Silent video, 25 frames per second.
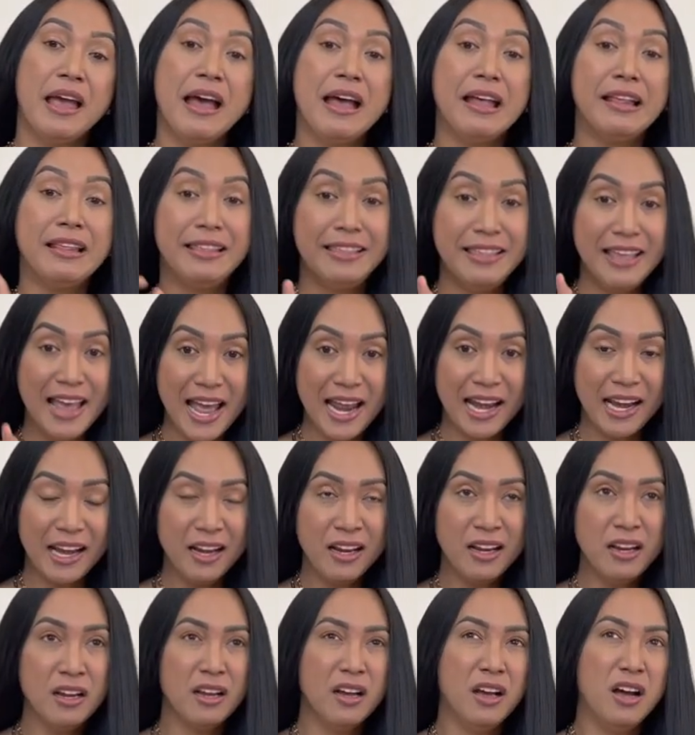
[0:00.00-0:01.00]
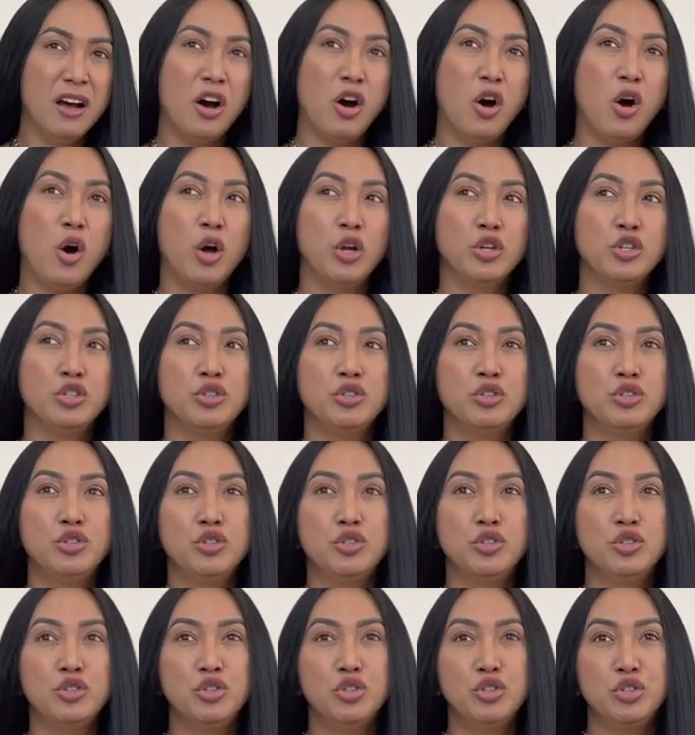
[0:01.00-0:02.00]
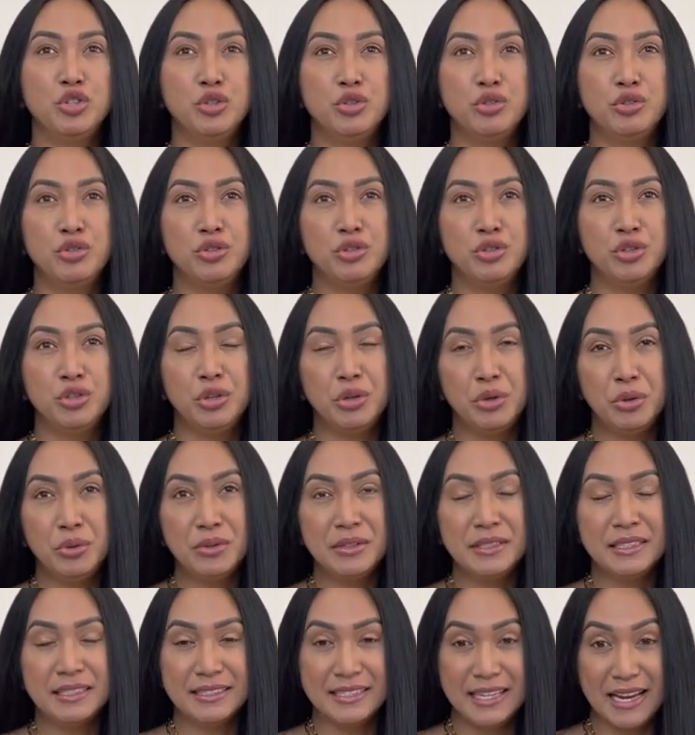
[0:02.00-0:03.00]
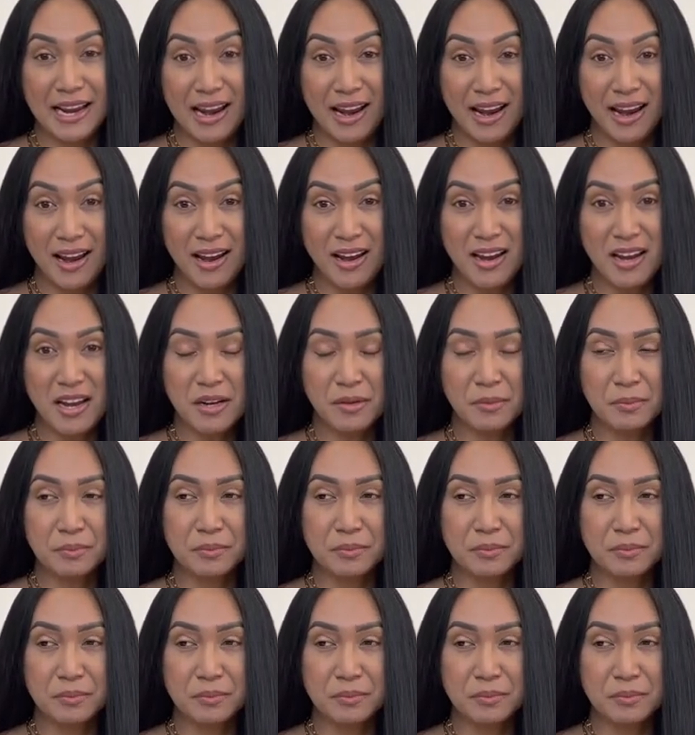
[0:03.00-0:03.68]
Then on Tuesday,